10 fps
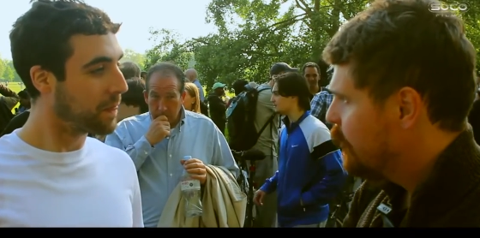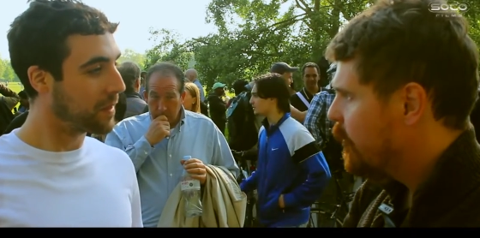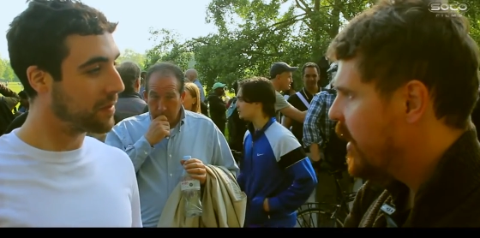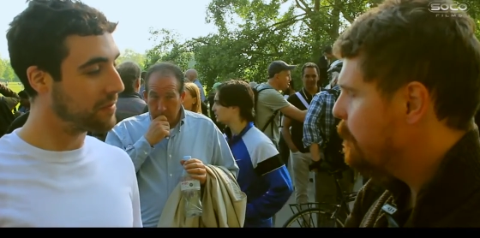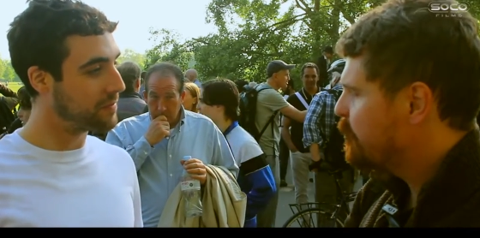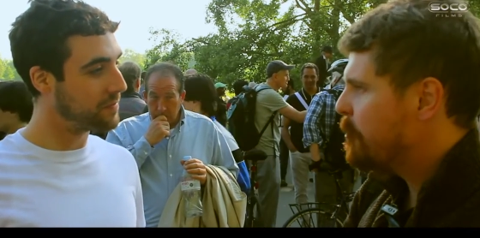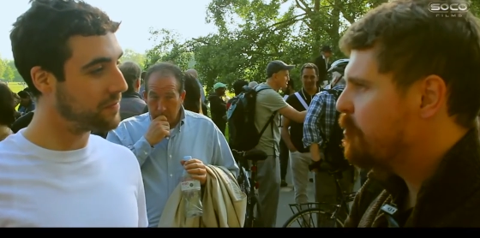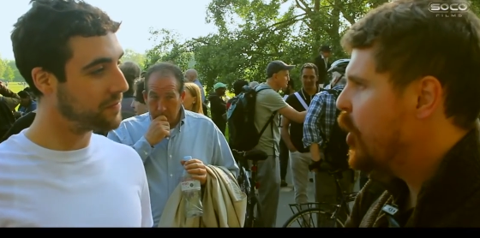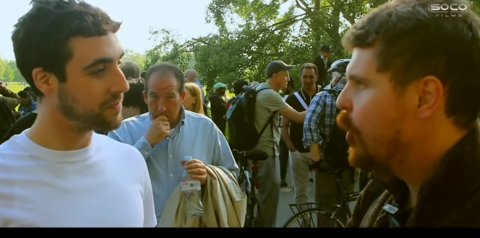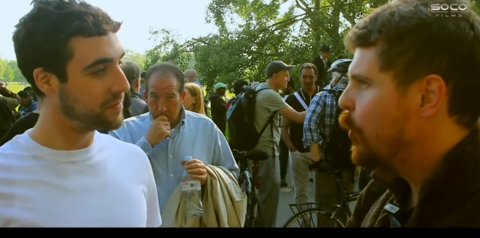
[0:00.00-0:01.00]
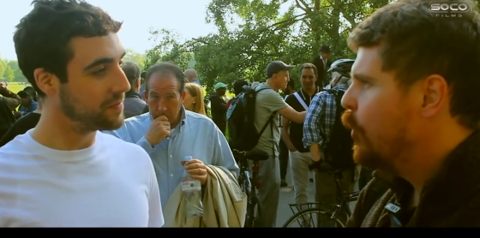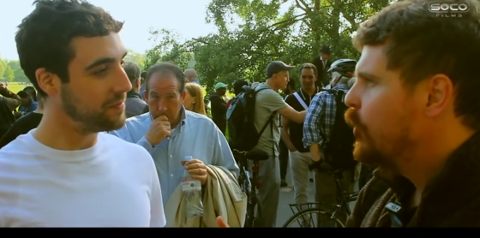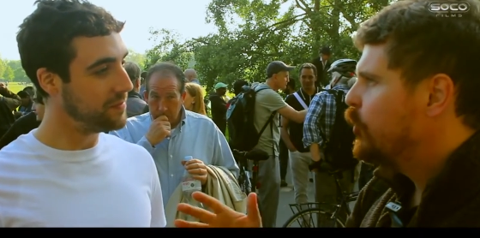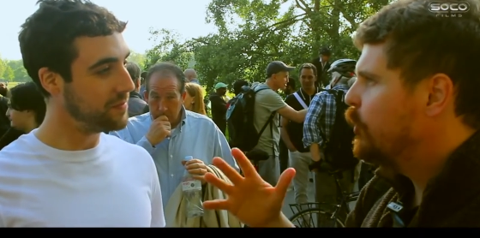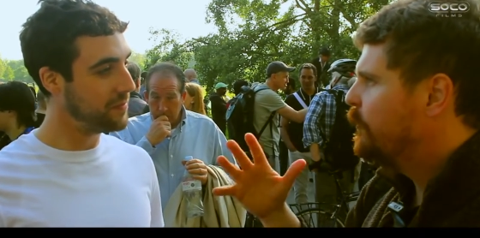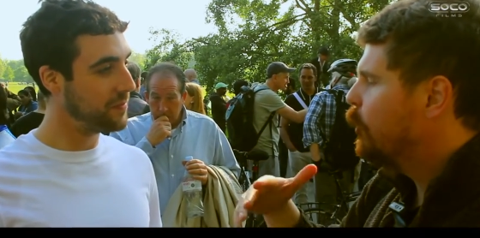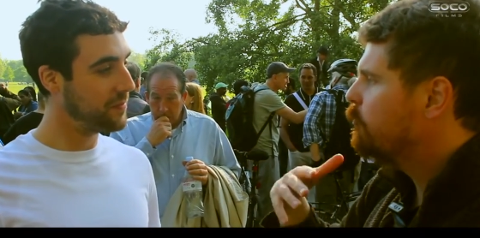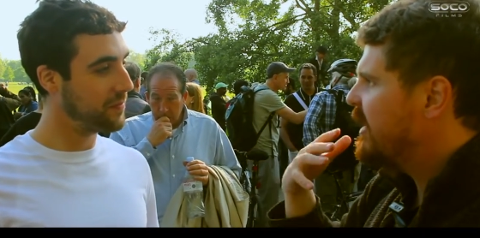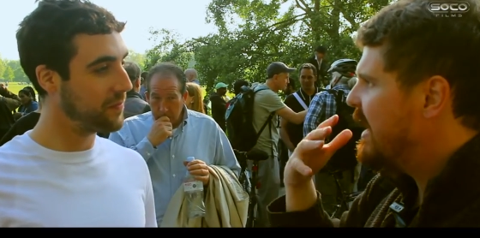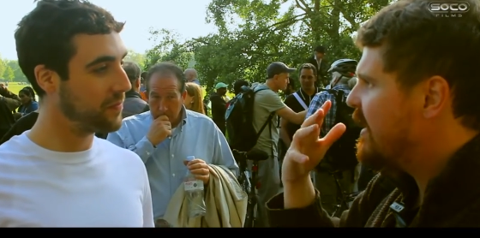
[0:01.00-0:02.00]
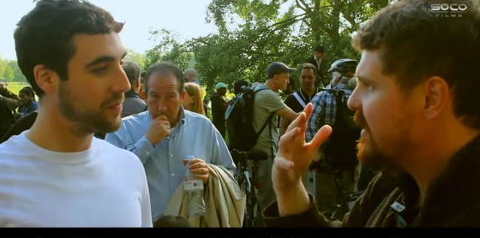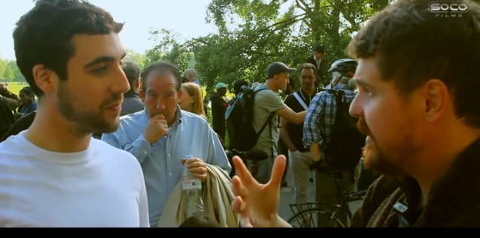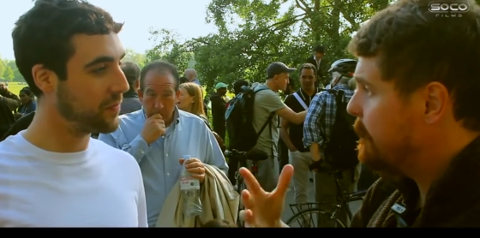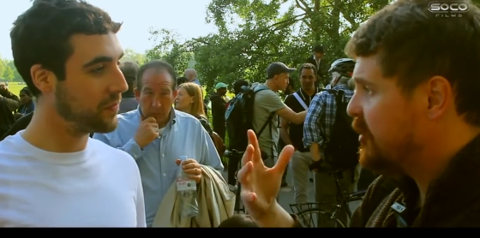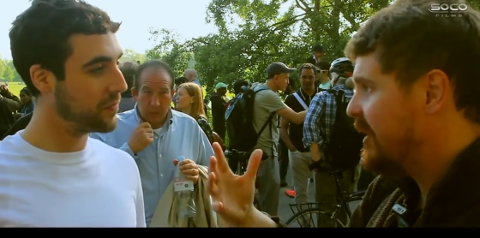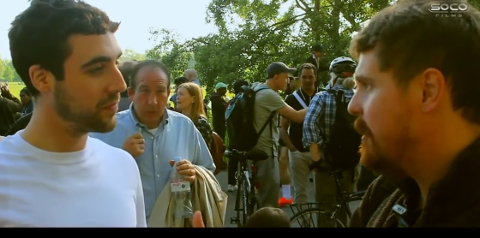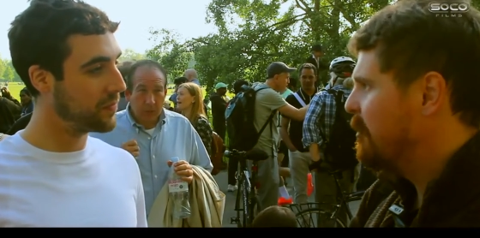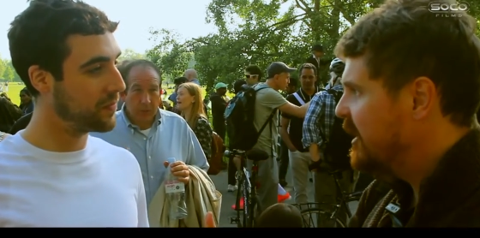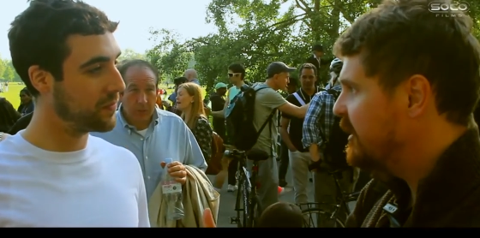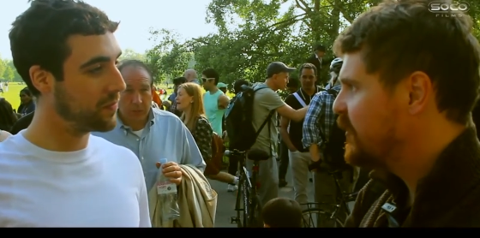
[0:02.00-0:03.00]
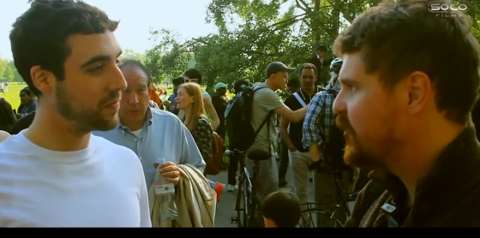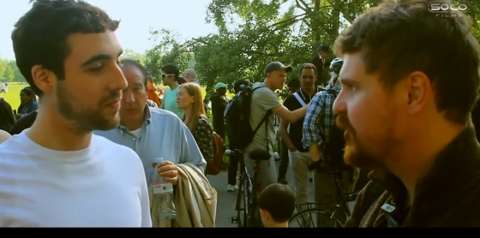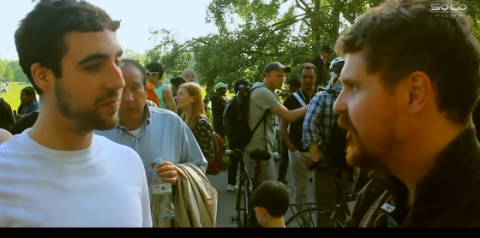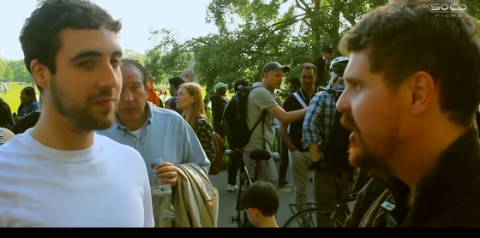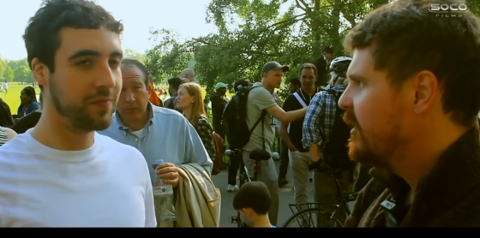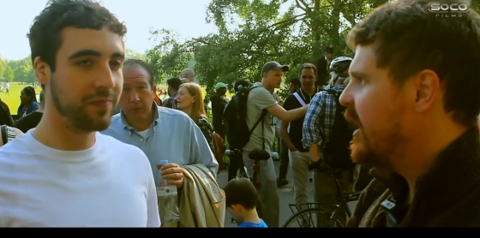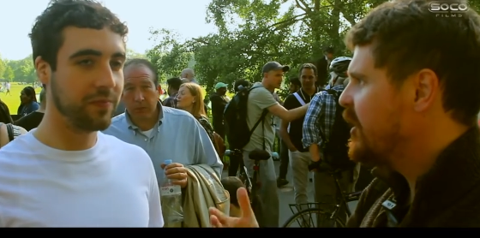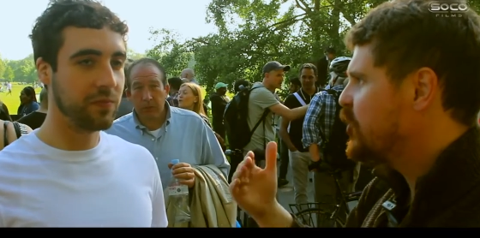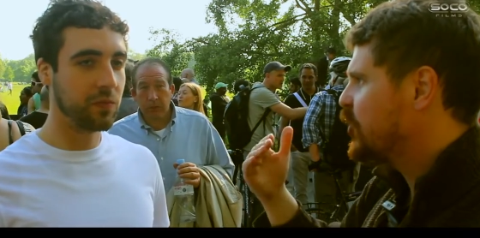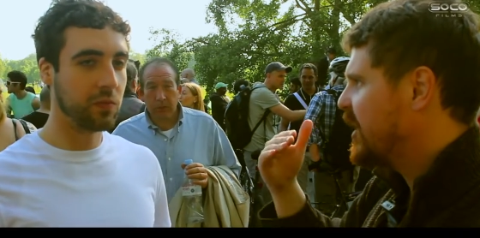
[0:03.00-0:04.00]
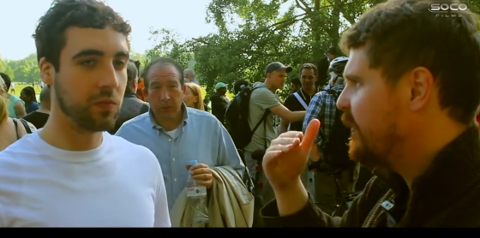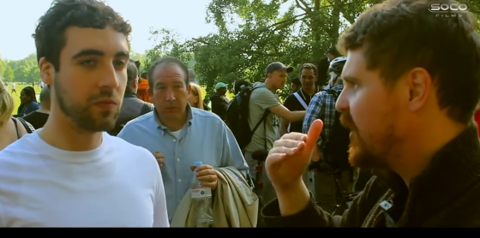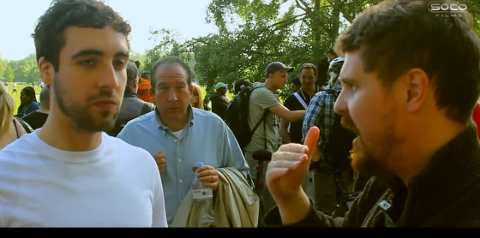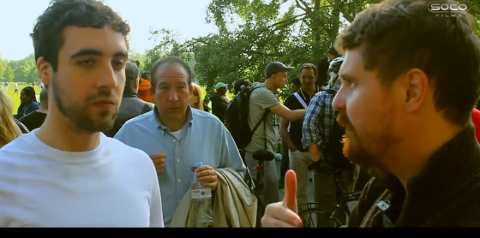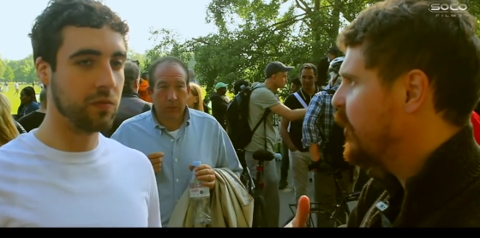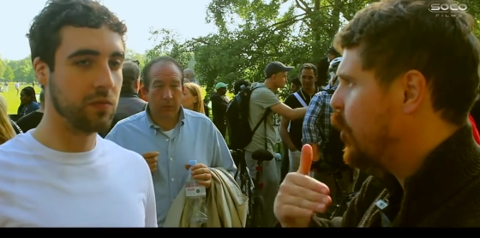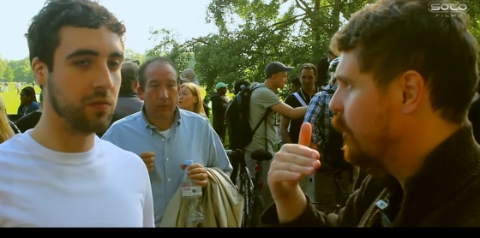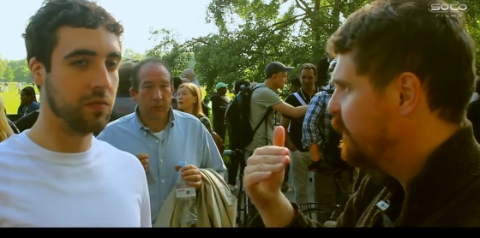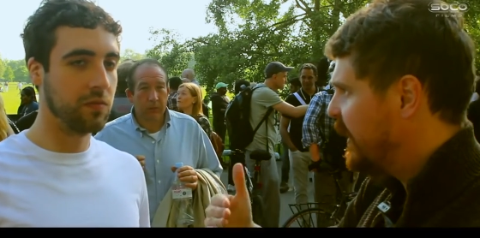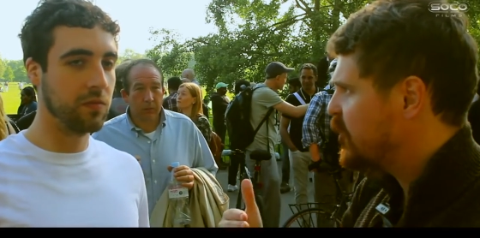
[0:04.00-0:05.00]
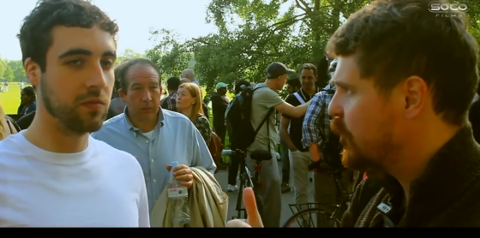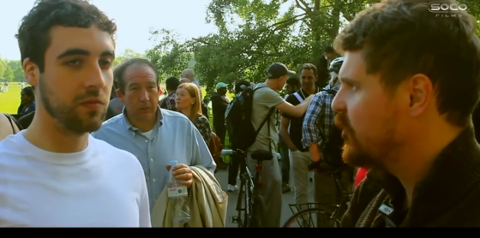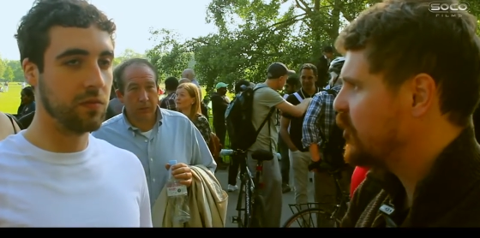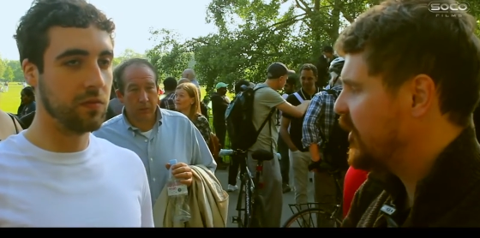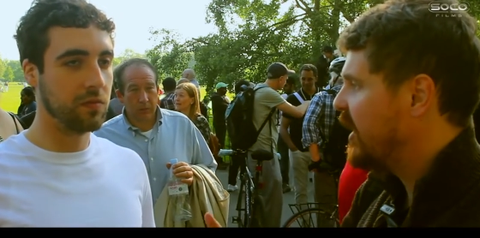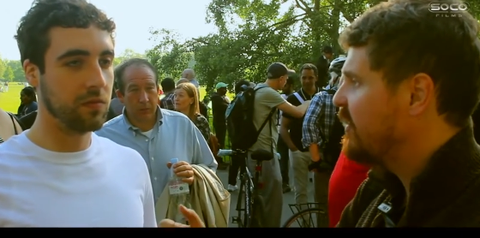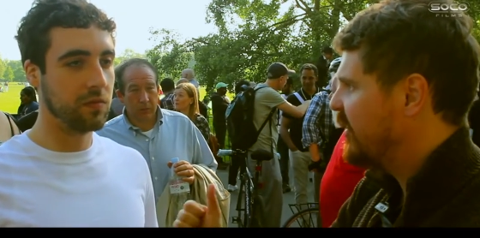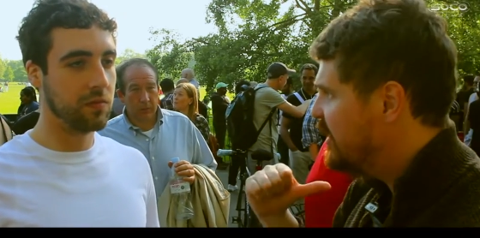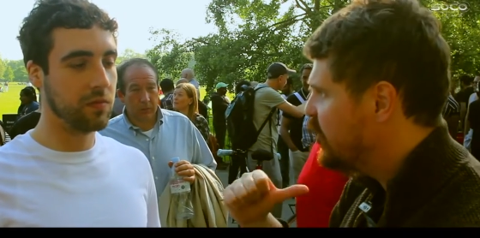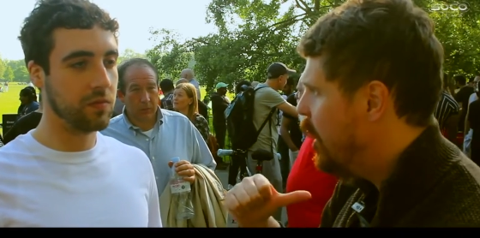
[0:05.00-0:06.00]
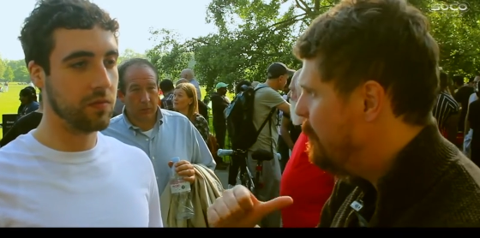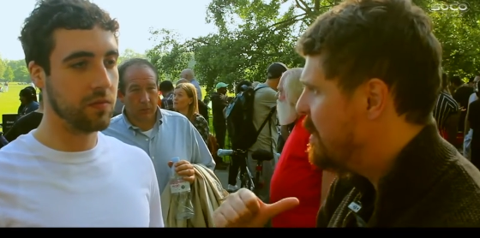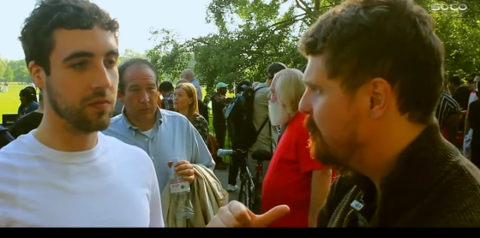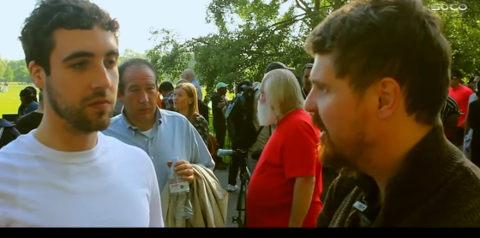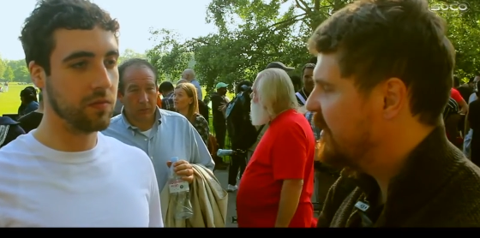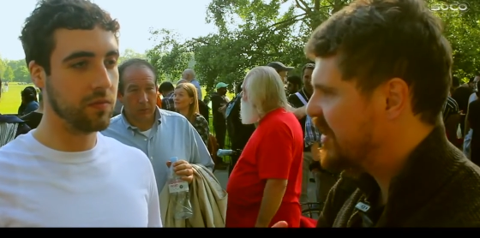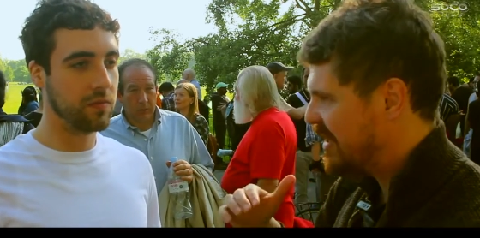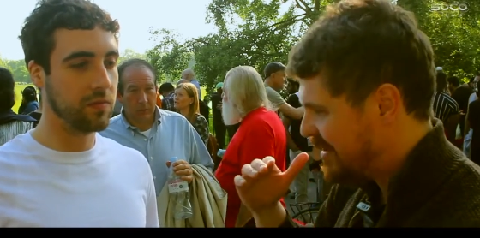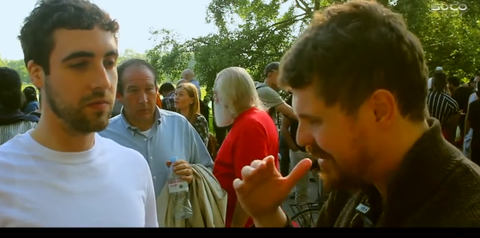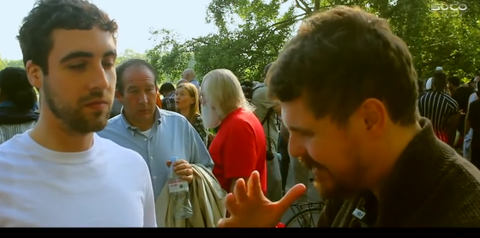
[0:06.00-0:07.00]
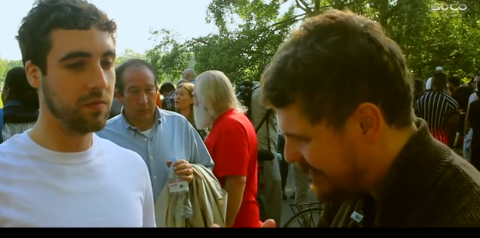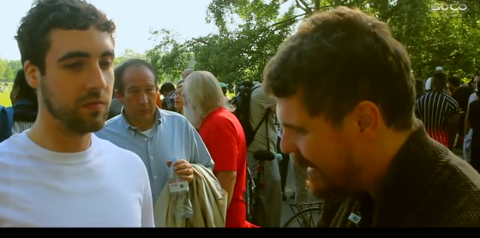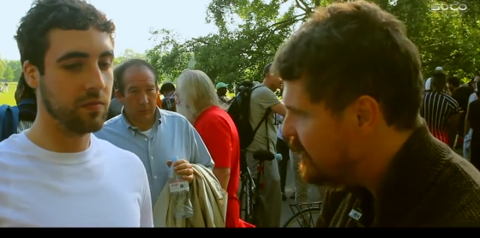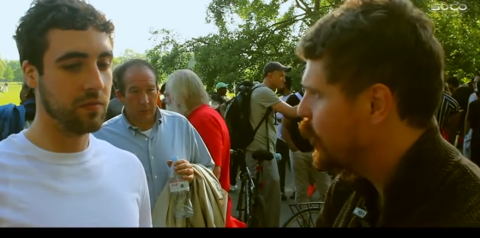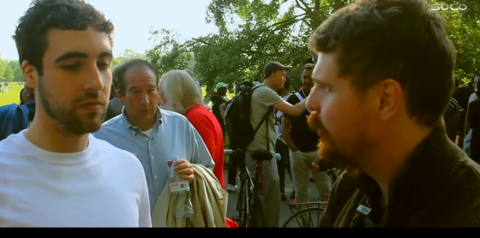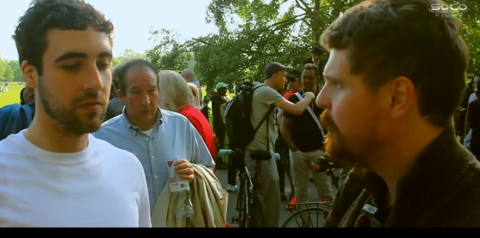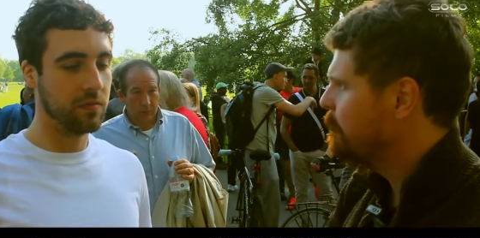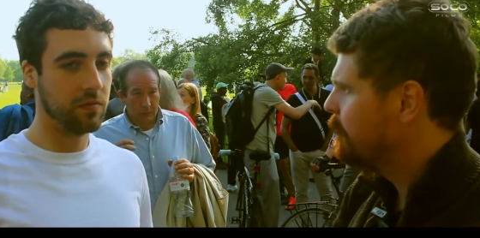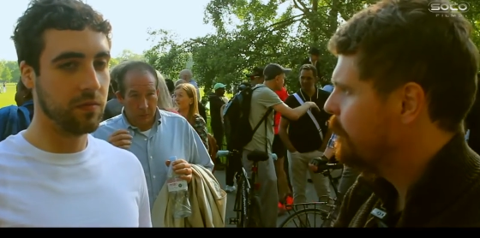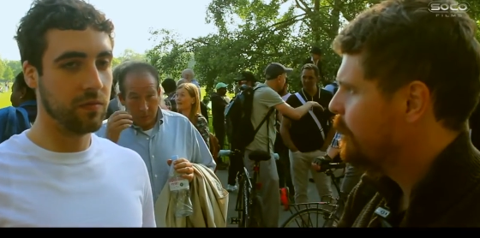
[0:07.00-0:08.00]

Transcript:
Speaker 1: right? Bro, you've already accepted our beliefs. Now you just have to have the conviction to say, these are my beliefs and I stand on them.